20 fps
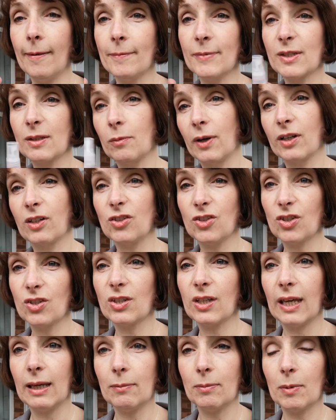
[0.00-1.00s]
so I can just
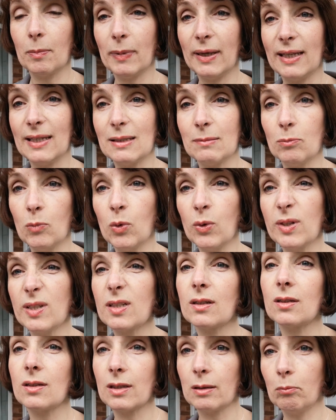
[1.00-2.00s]
keep the piece moist,
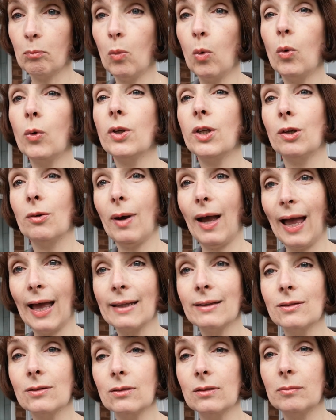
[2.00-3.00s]
because the more you
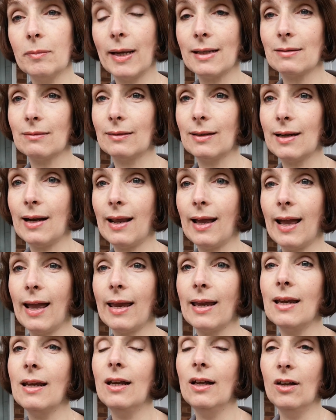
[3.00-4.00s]
handle the metal
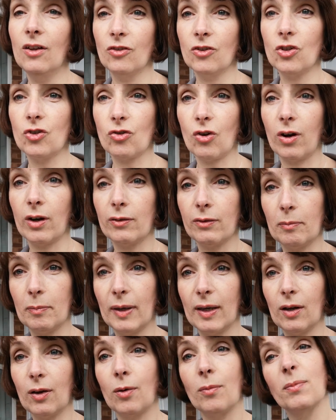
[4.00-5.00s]
clay, the drier it
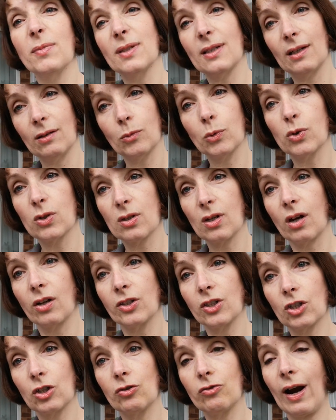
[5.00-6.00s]
becomes and it will start
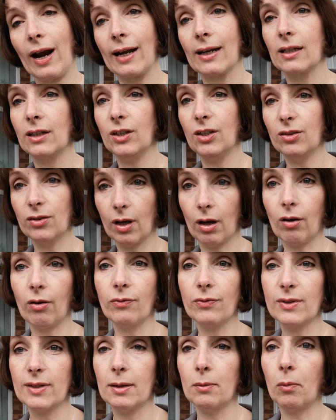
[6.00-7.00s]
to crack, and you don't
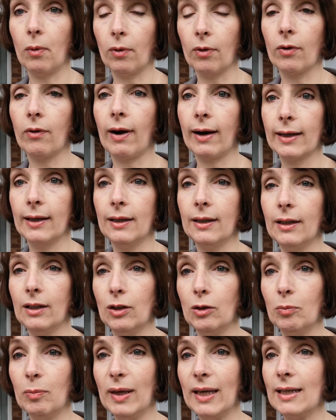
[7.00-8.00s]
obviously want cracking in
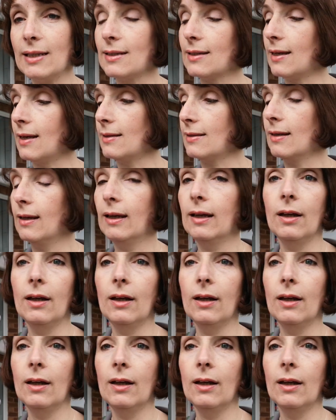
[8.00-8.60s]
your pieces.